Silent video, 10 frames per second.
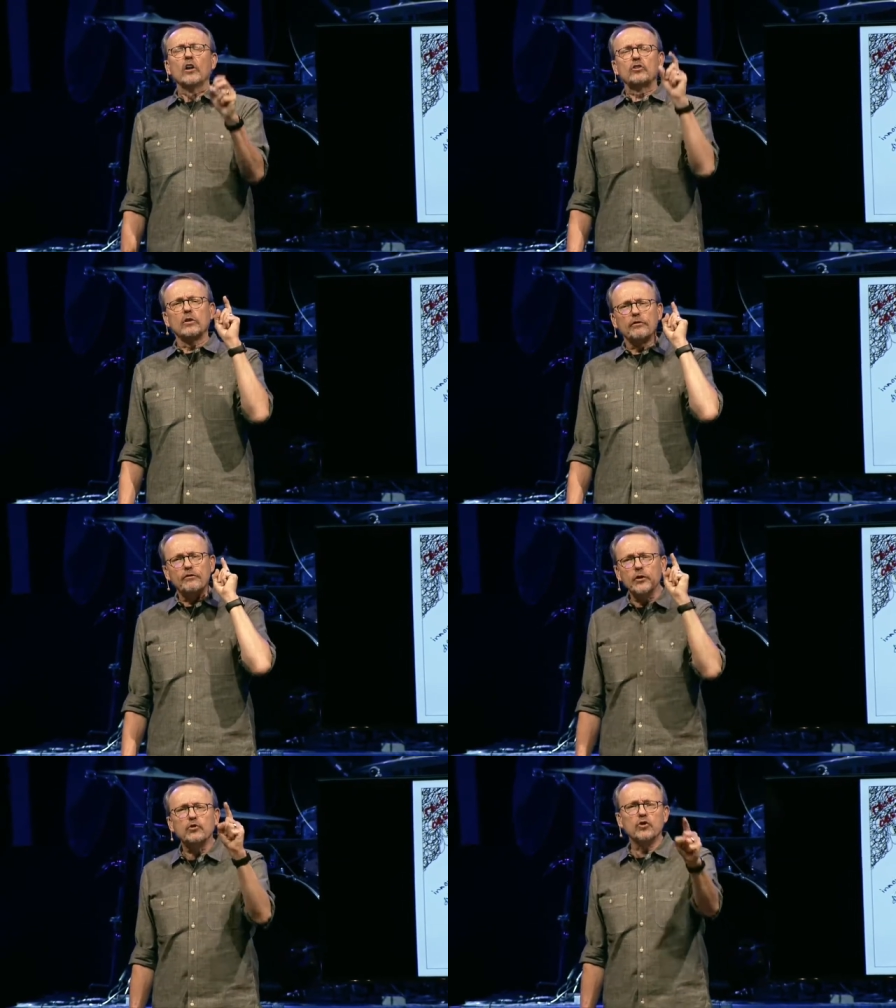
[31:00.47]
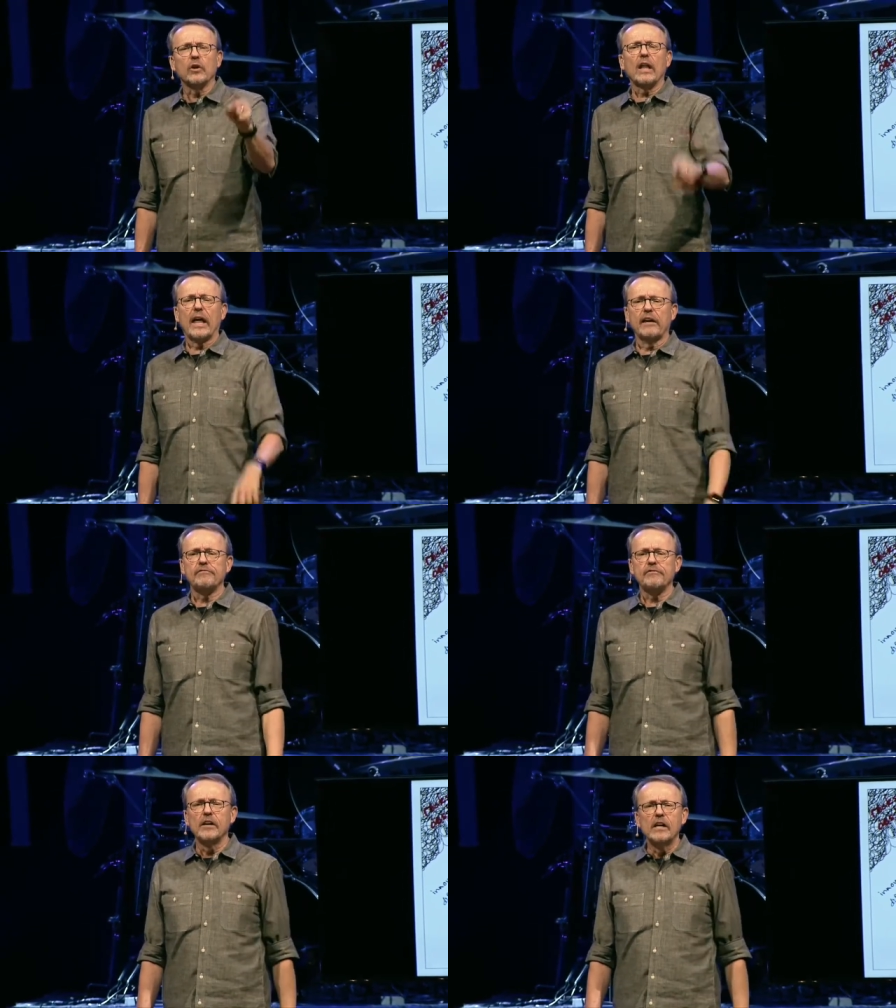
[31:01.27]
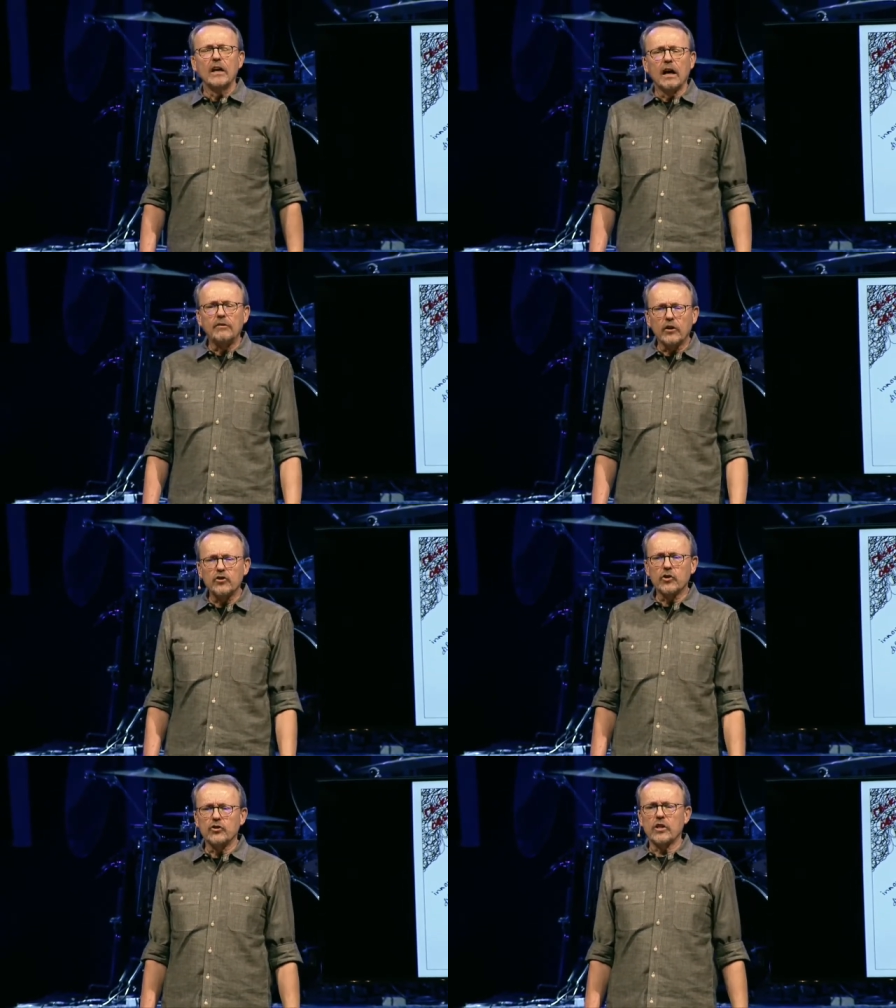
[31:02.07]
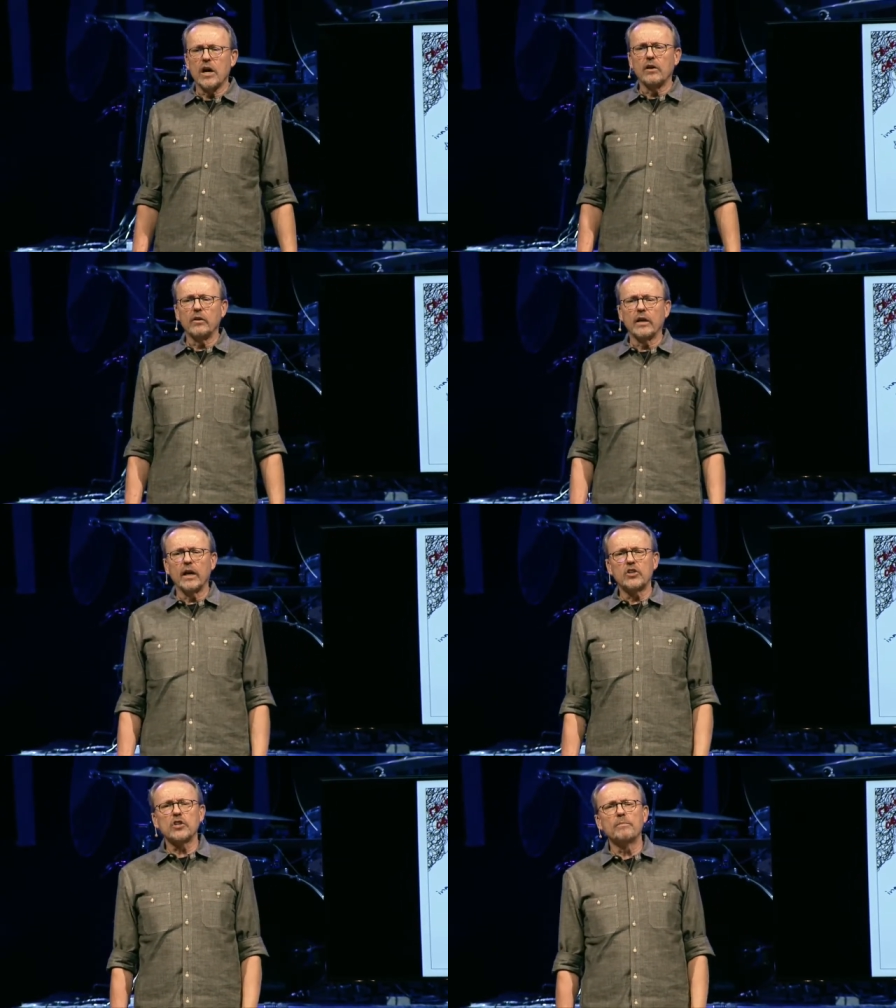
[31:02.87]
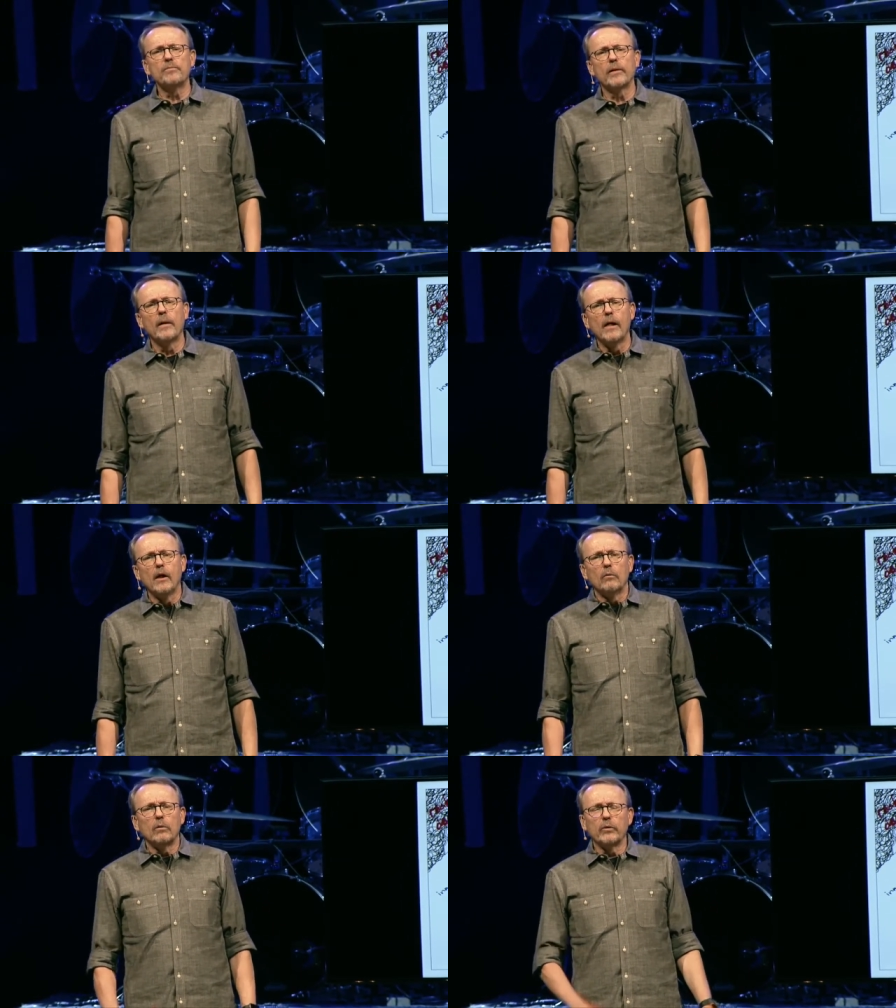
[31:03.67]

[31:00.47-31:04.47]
to the future life of our church congregation. Well,